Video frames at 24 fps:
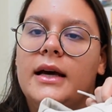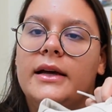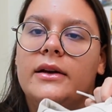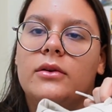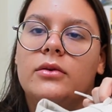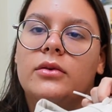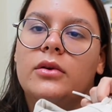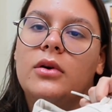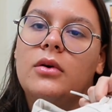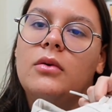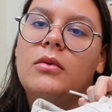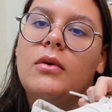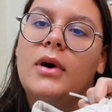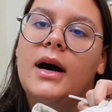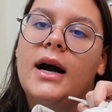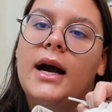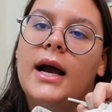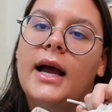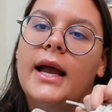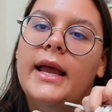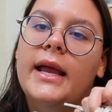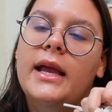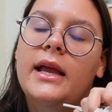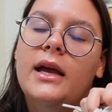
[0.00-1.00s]
I don't know
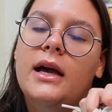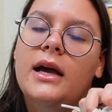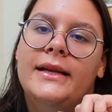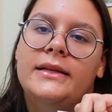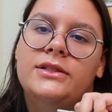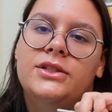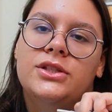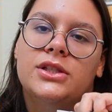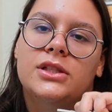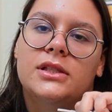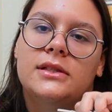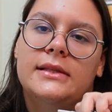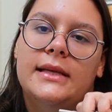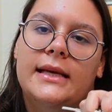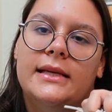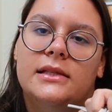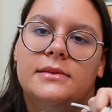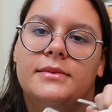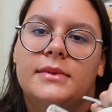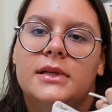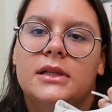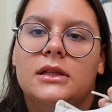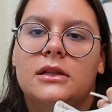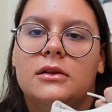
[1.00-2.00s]
why. It just has
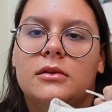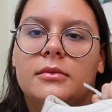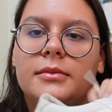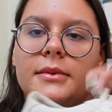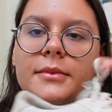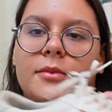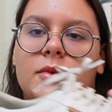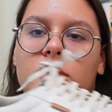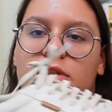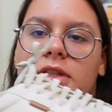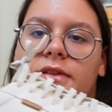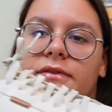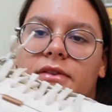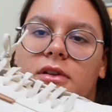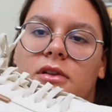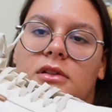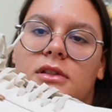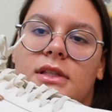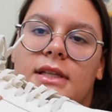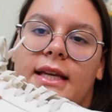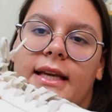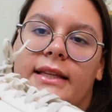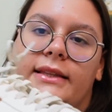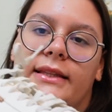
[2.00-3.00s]
been a little bit more
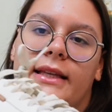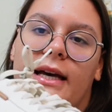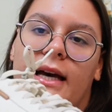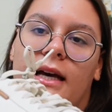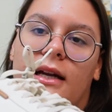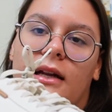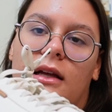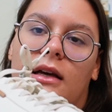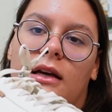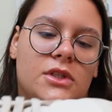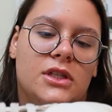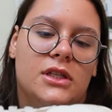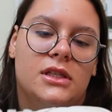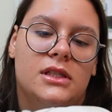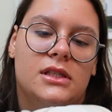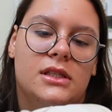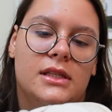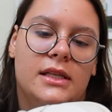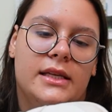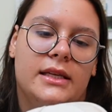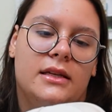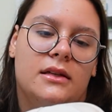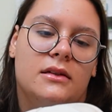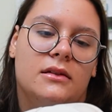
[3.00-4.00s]
difficult to get that just
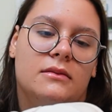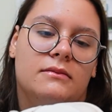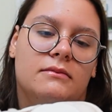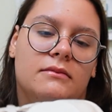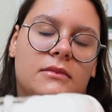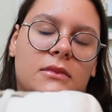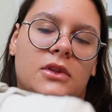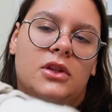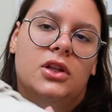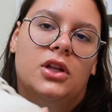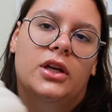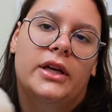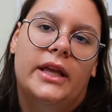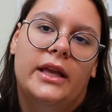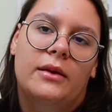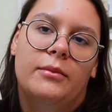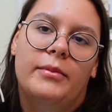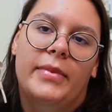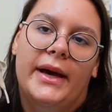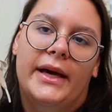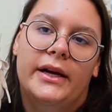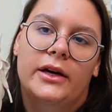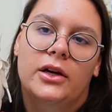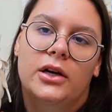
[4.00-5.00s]
like looking
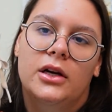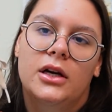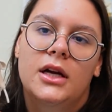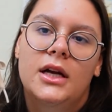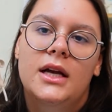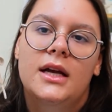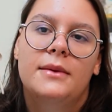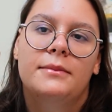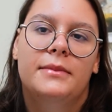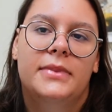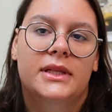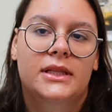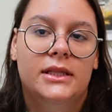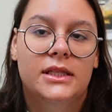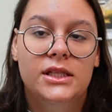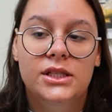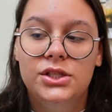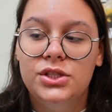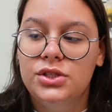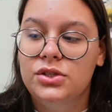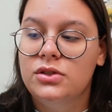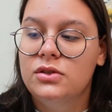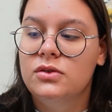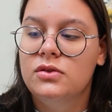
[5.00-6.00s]
better, but these
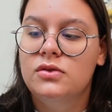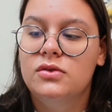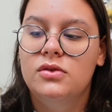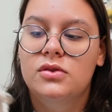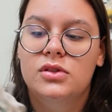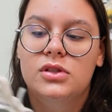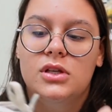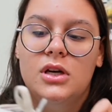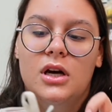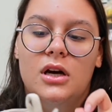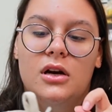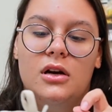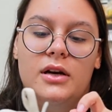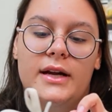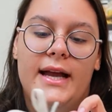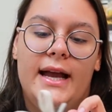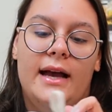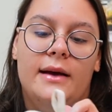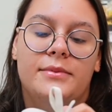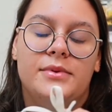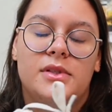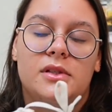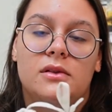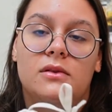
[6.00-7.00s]
shoes are
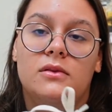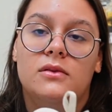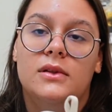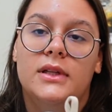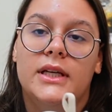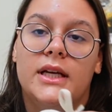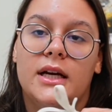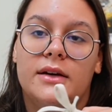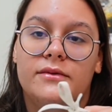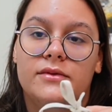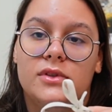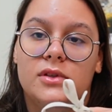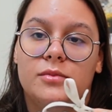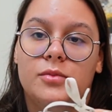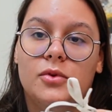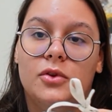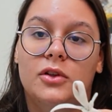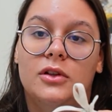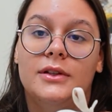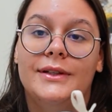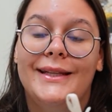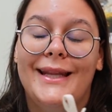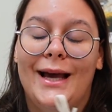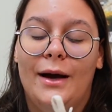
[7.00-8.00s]
absolutely
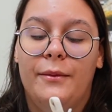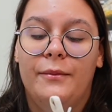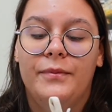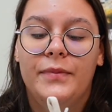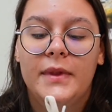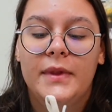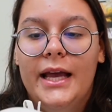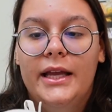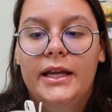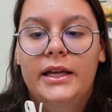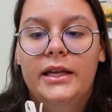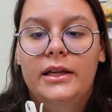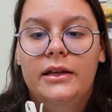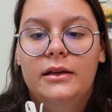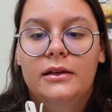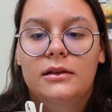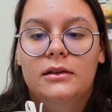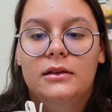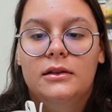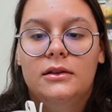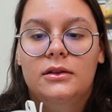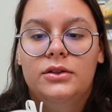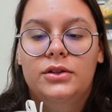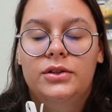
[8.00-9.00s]
comfortable. Now,
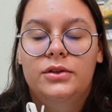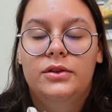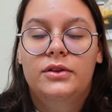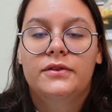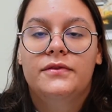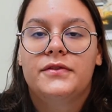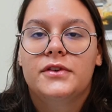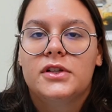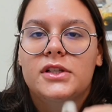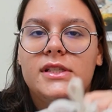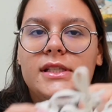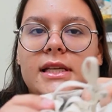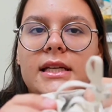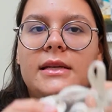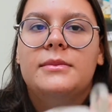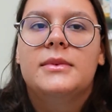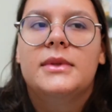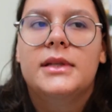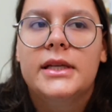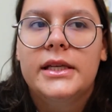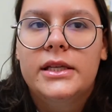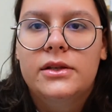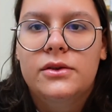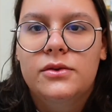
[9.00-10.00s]
the first time
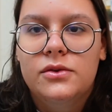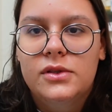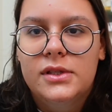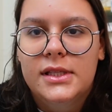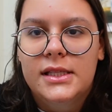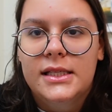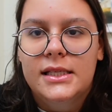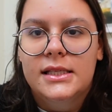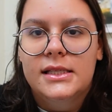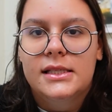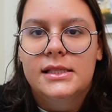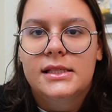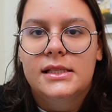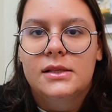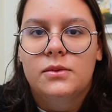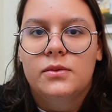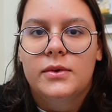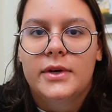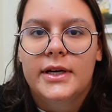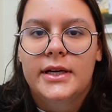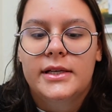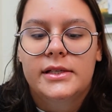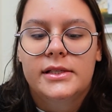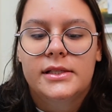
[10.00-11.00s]
that I used these
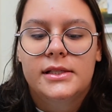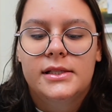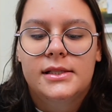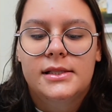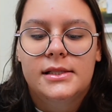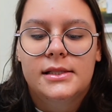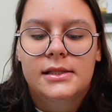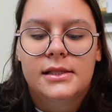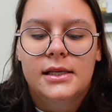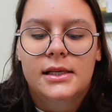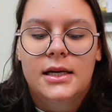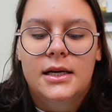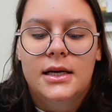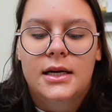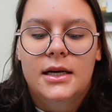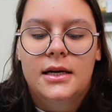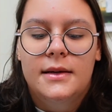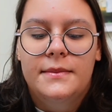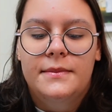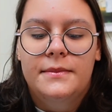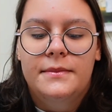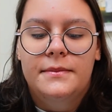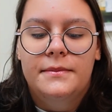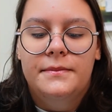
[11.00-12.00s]
was
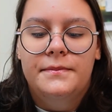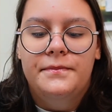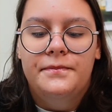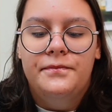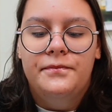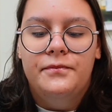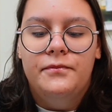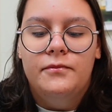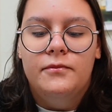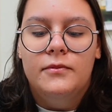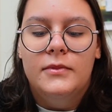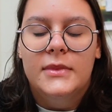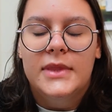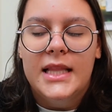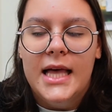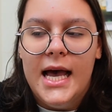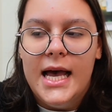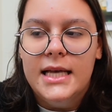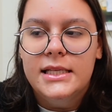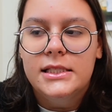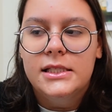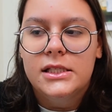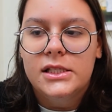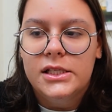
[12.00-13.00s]

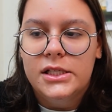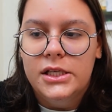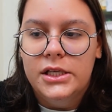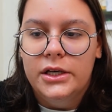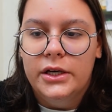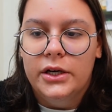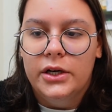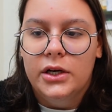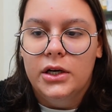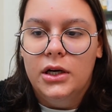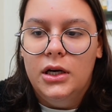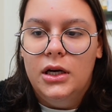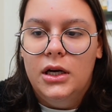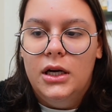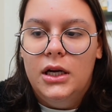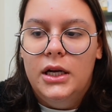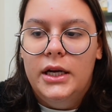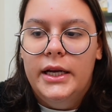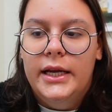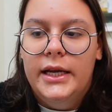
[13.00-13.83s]
last year